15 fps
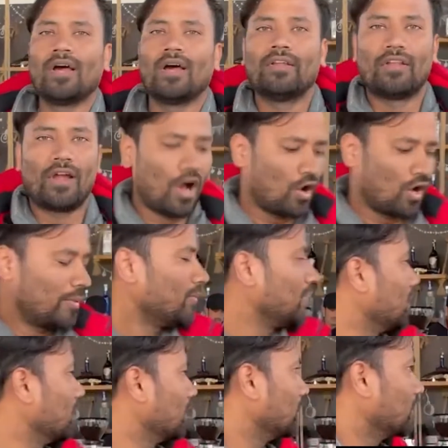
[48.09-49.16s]
Now I'm
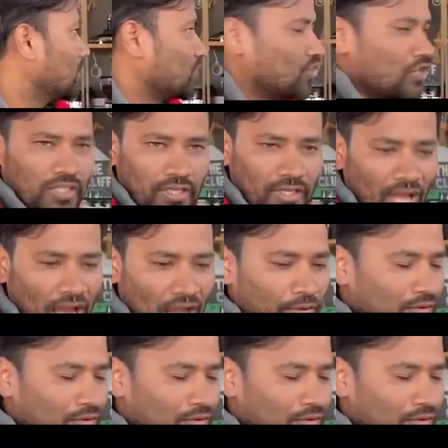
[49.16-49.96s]
here checking out